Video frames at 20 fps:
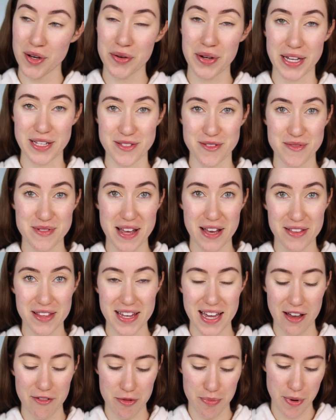Okay, so now
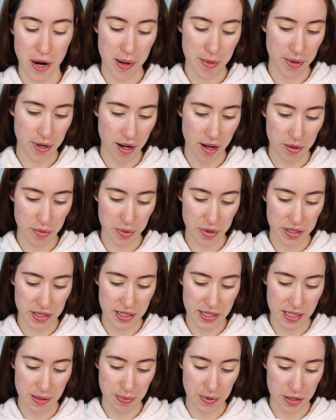that I have the primer on, we're
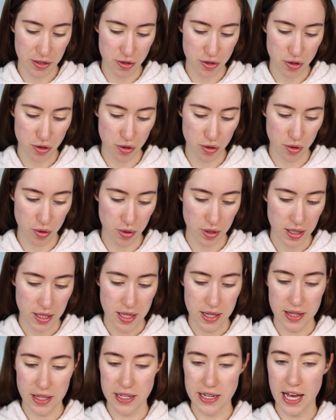gonna dip into
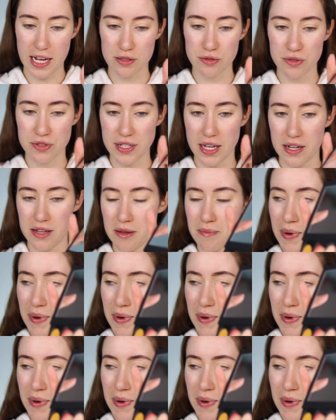the natural side of